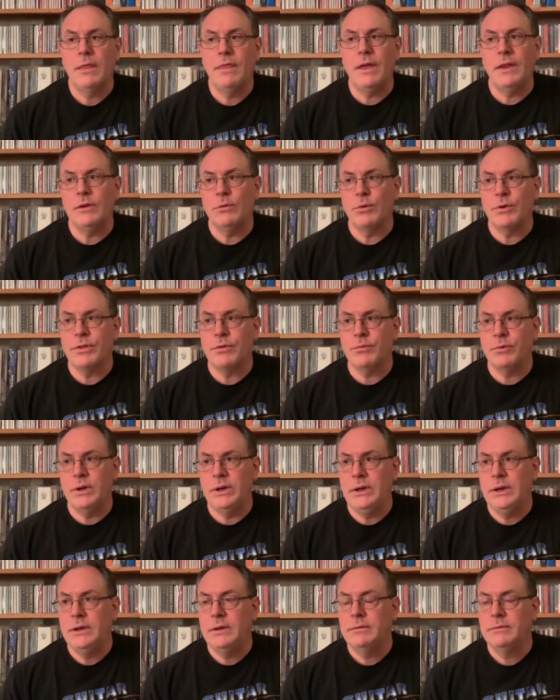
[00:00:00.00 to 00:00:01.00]
there were three,
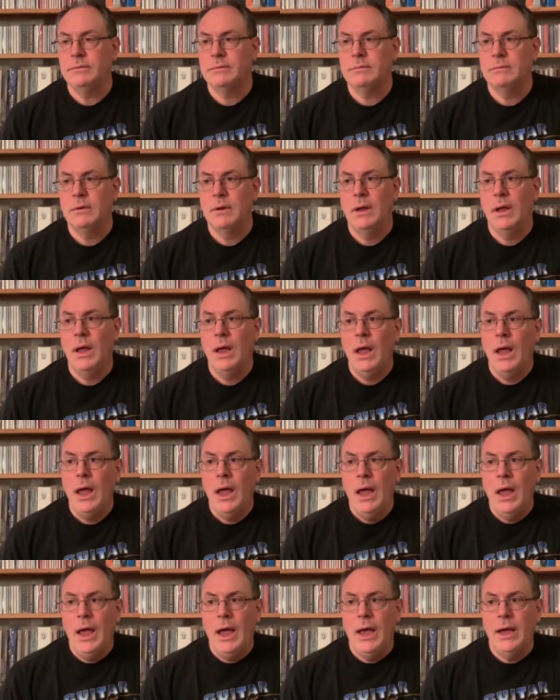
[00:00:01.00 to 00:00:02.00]

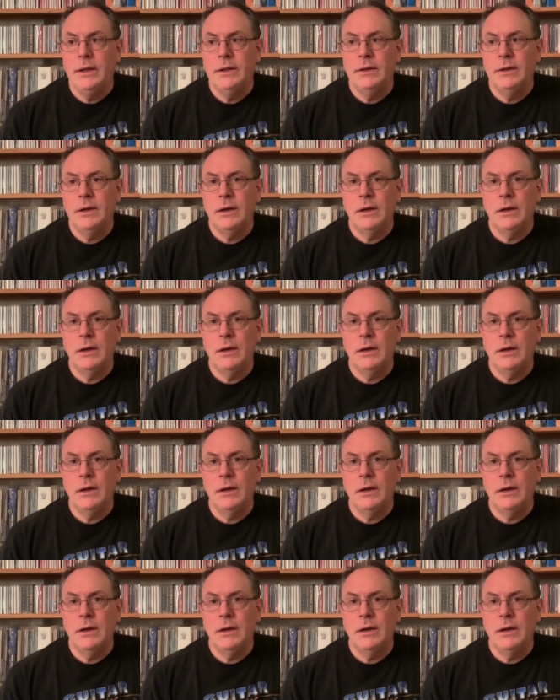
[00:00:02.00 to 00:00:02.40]
and